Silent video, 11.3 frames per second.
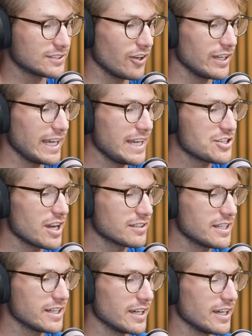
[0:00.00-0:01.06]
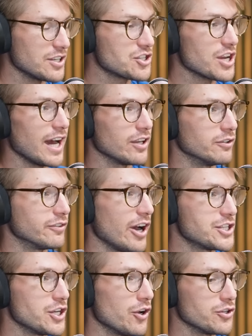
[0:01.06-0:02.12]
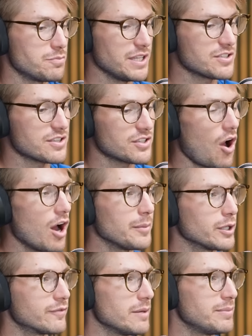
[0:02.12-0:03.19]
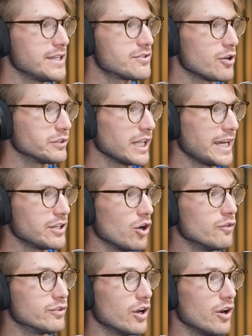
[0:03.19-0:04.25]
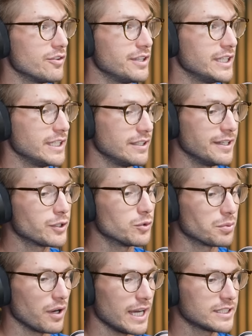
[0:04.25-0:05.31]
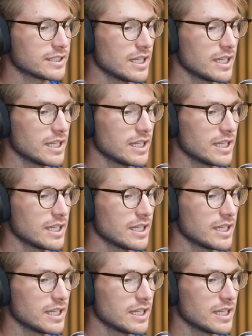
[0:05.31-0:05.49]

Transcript: So mm. he chucked in a, a chart of I G O's bids, the timing of their bids overlaid over the nickel price.